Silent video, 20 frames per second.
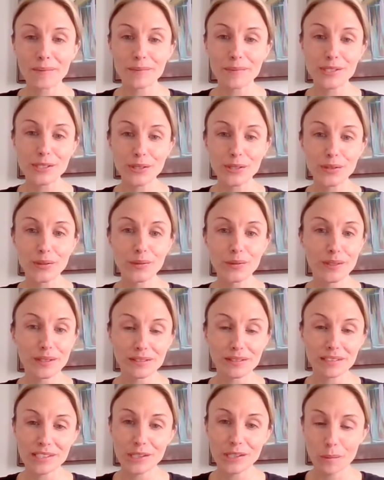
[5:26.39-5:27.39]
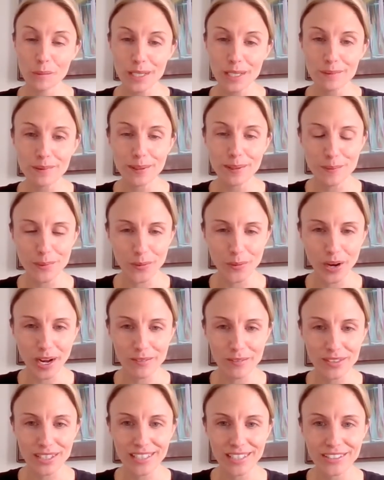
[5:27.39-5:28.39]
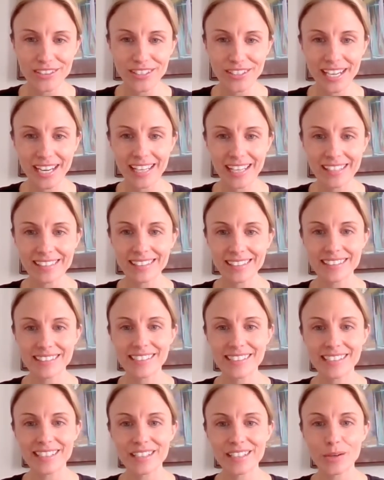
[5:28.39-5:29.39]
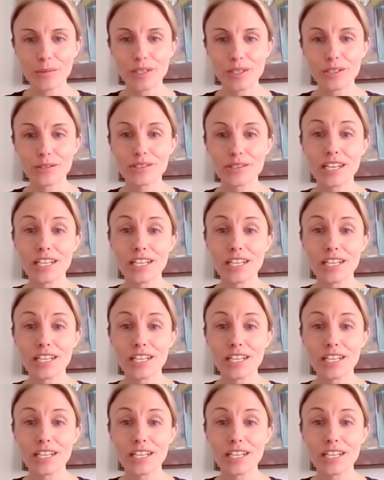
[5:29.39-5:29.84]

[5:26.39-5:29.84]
soon so many people will have electric candles in their windows,